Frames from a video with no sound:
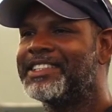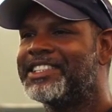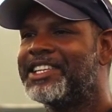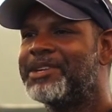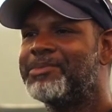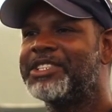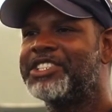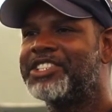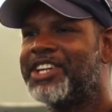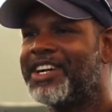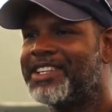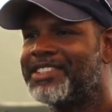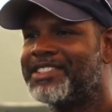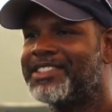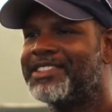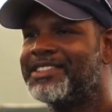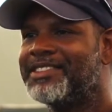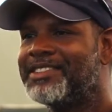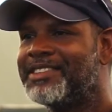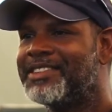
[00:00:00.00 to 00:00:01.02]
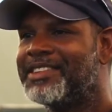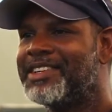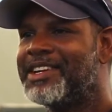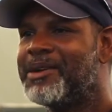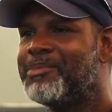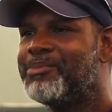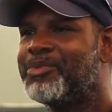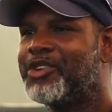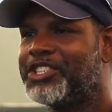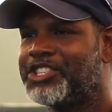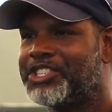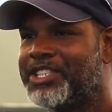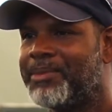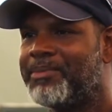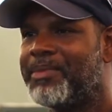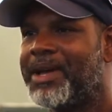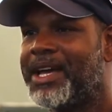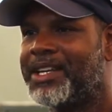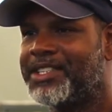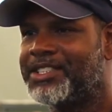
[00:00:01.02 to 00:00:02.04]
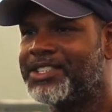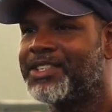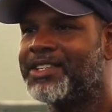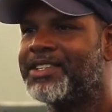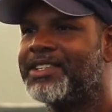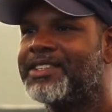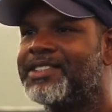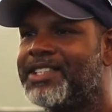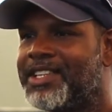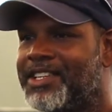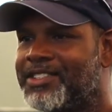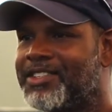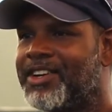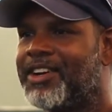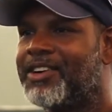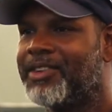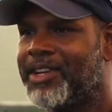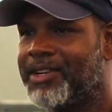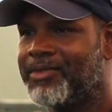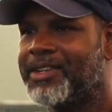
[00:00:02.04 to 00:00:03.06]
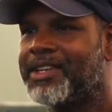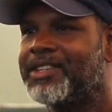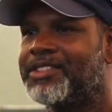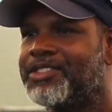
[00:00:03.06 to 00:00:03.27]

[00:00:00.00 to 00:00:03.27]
Timmy Johnson, Project Manager, CSR Heavy